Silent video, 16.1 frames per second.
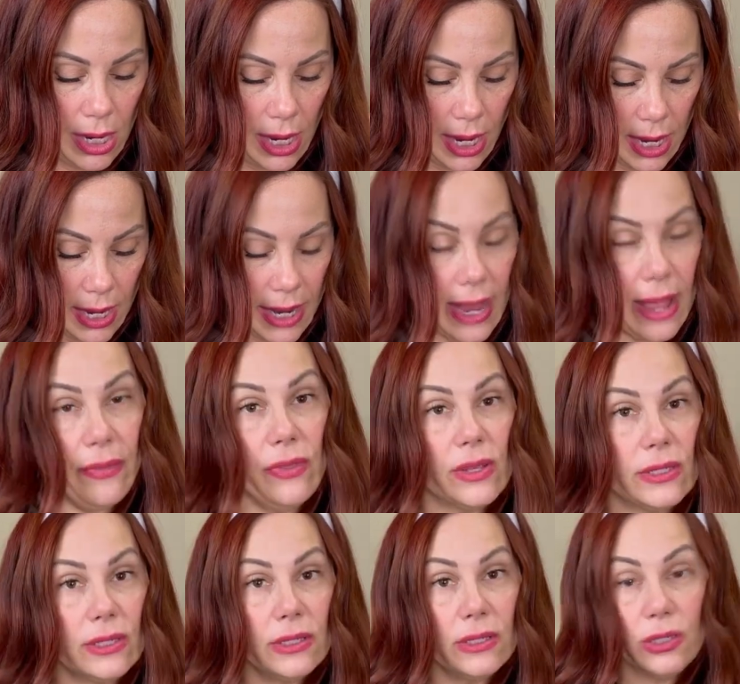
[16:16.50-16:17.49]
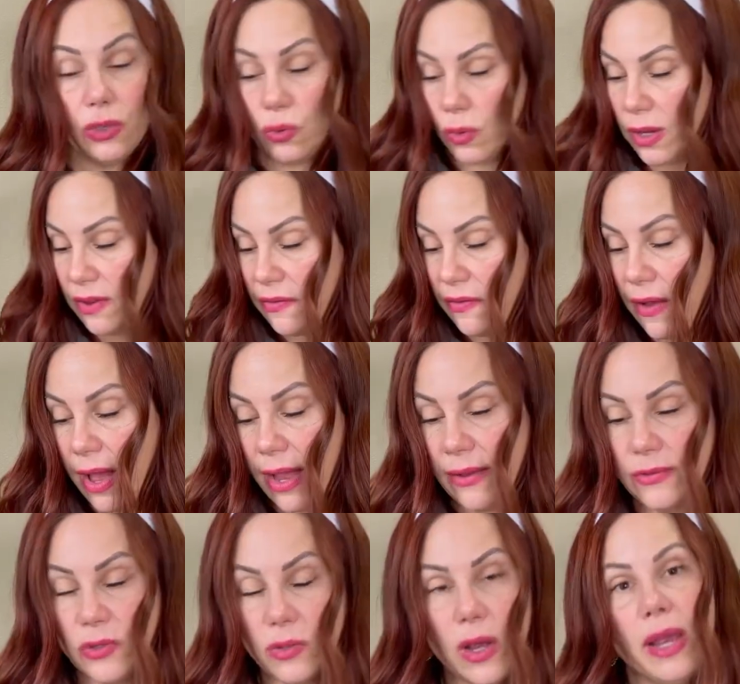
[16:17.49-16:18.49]
And again, this is a
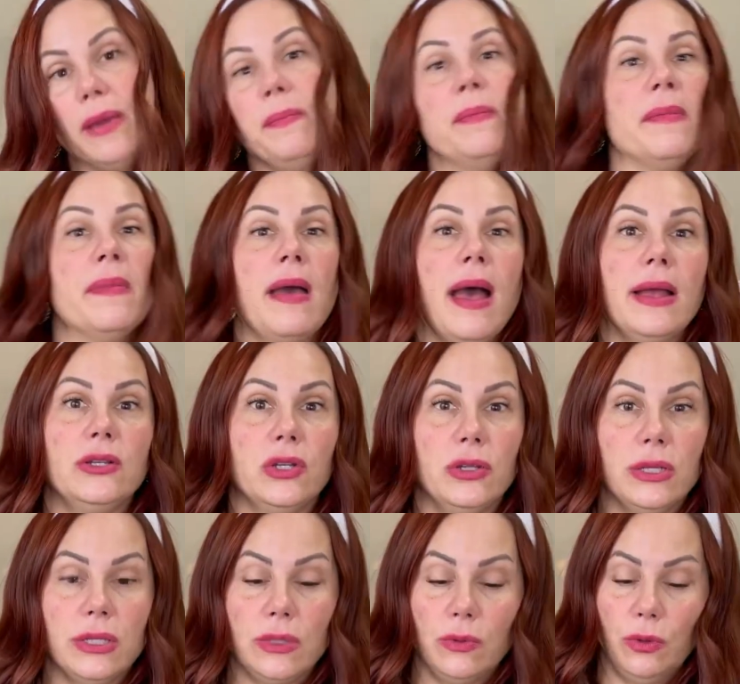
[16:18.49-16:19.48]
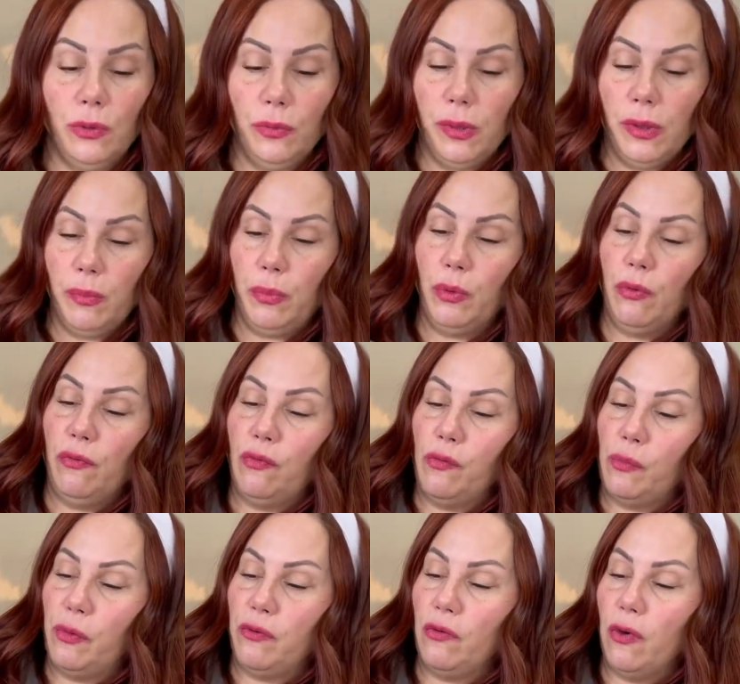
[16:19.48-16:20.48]
25. So I imagine this one will be a beautiful
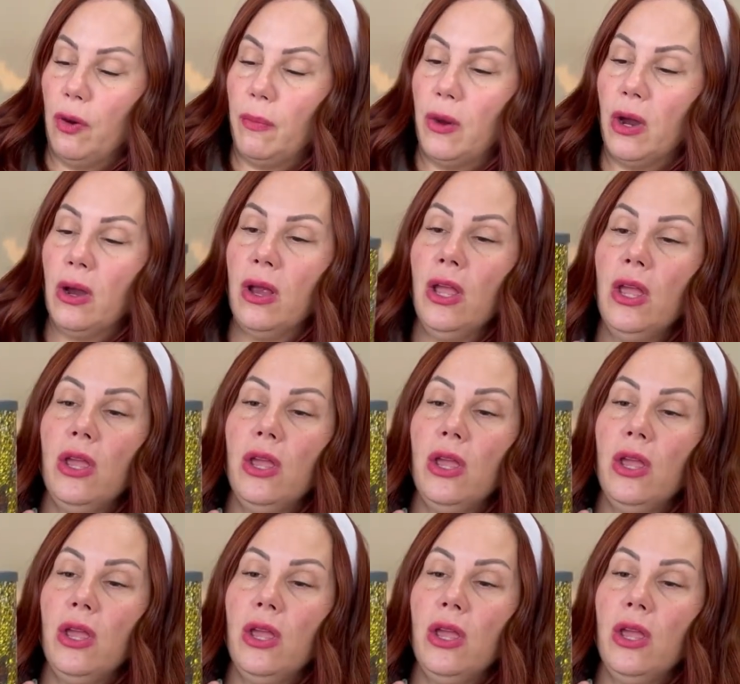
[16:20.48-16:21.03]
performer.